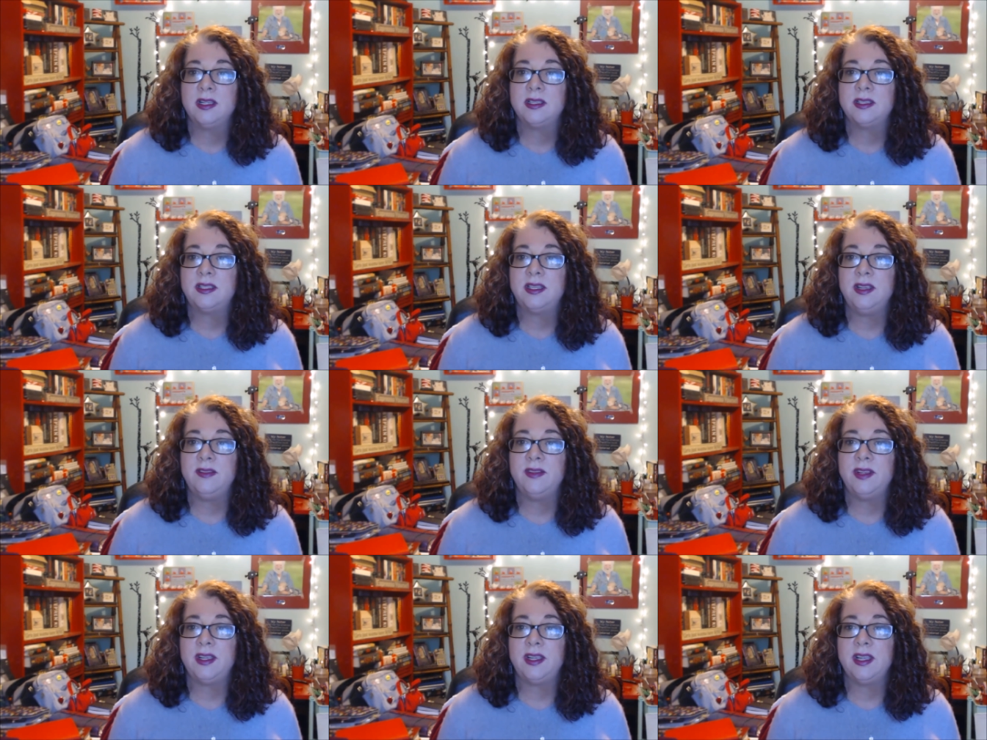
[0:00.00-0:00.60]

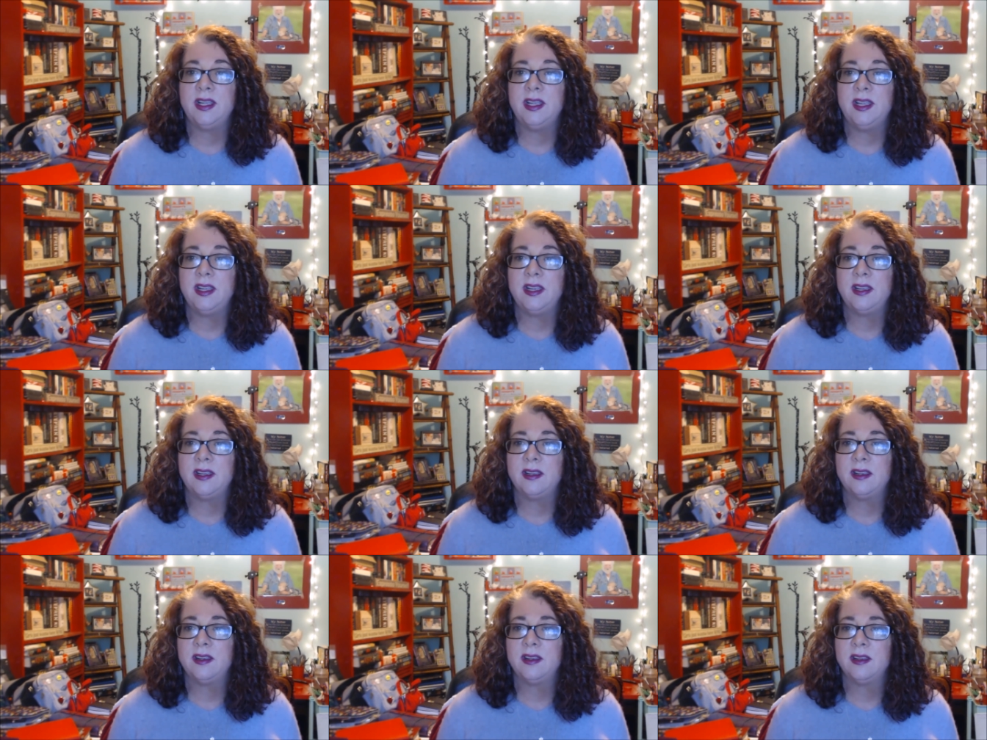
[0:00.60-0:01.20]
Stephen
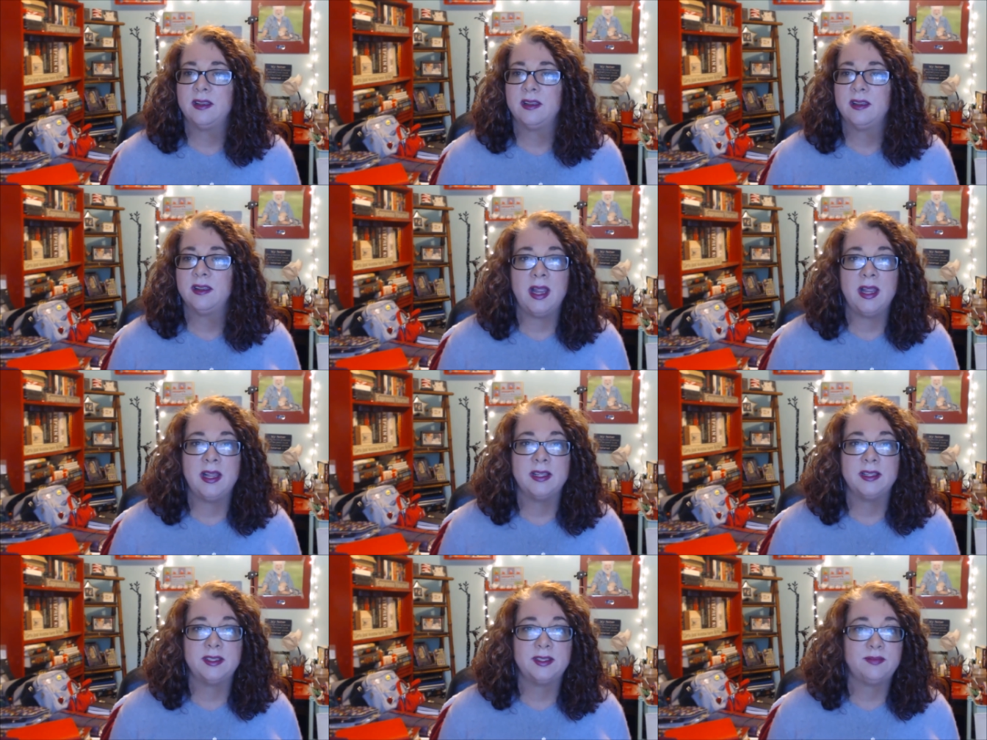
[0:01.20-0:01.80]
King
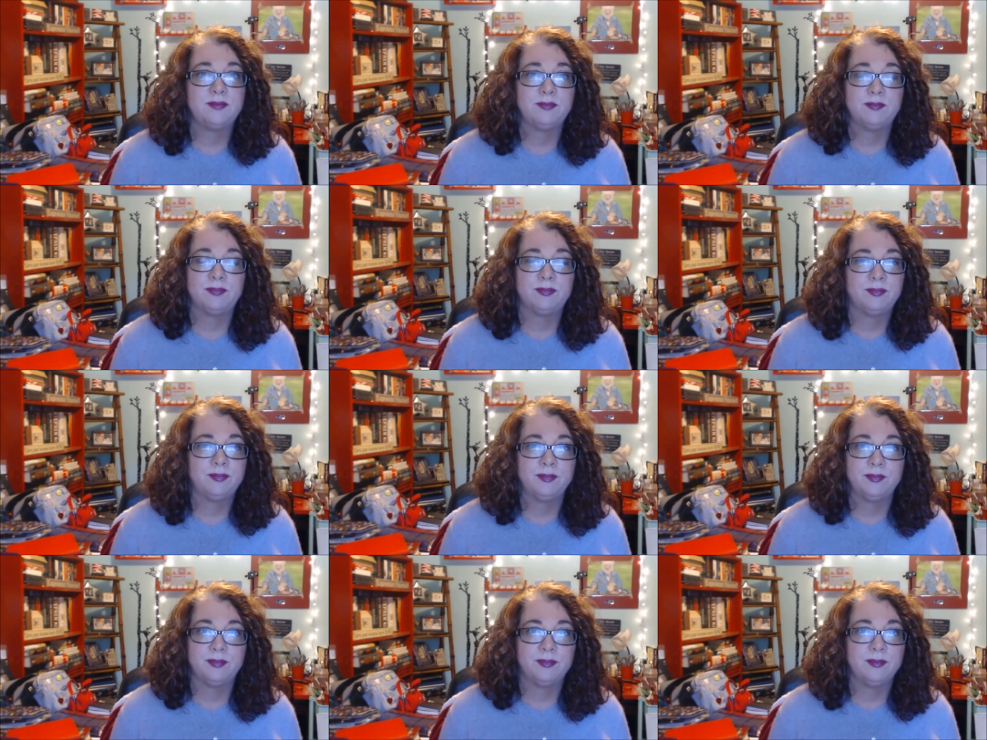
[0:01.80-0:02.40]
is
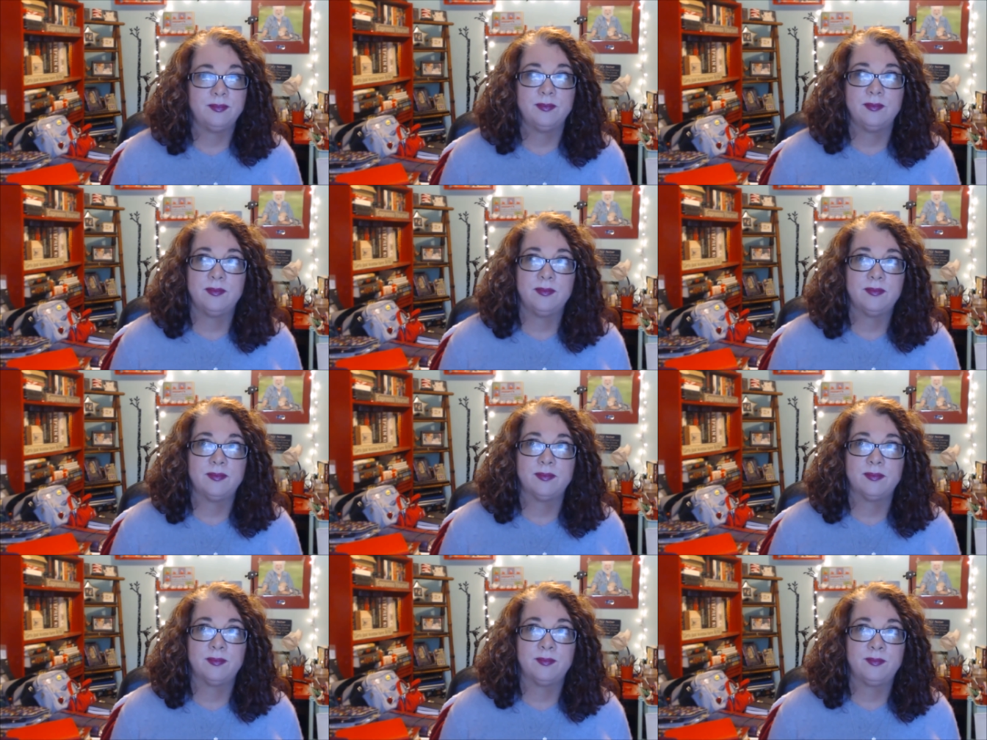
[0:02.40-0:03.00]

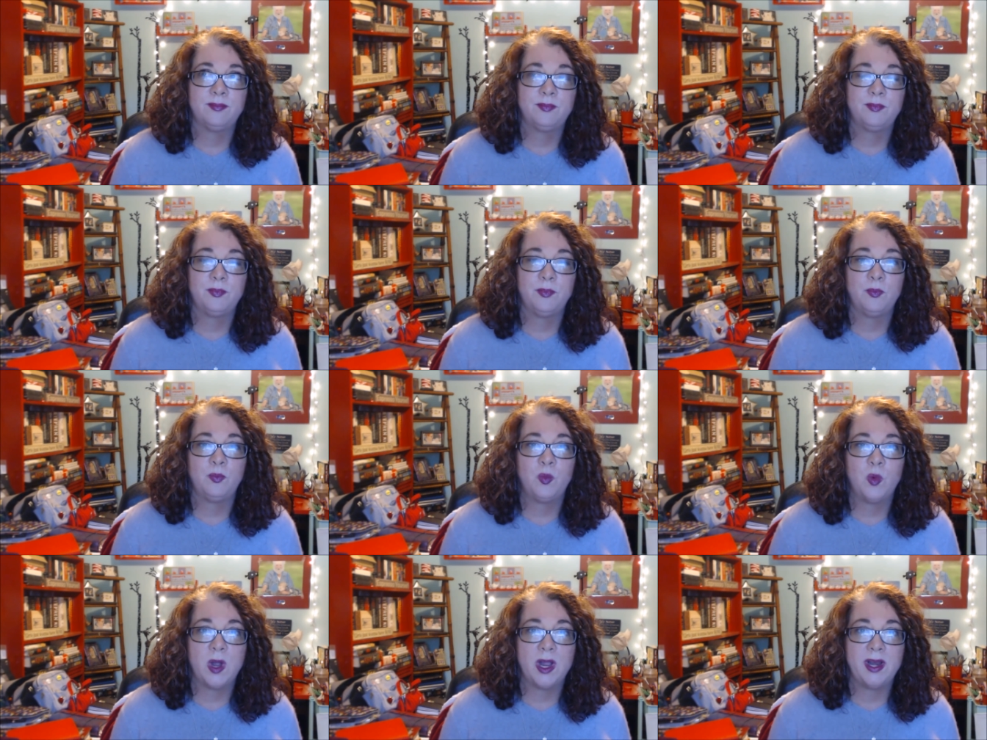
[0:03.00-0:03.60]

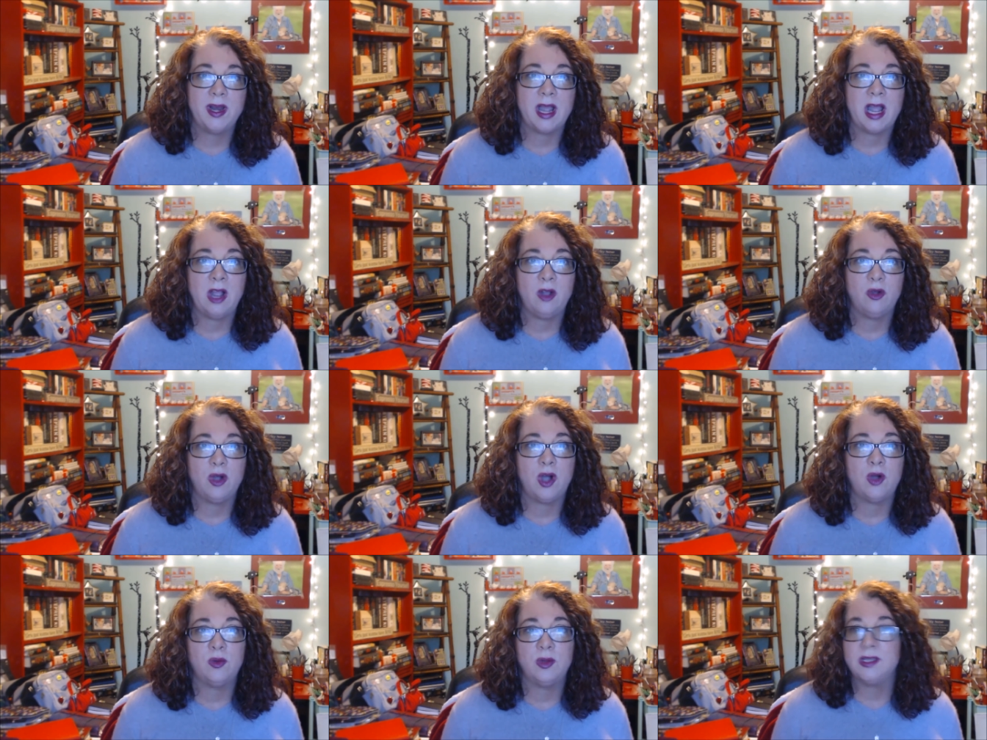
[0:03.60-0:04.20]
one I'll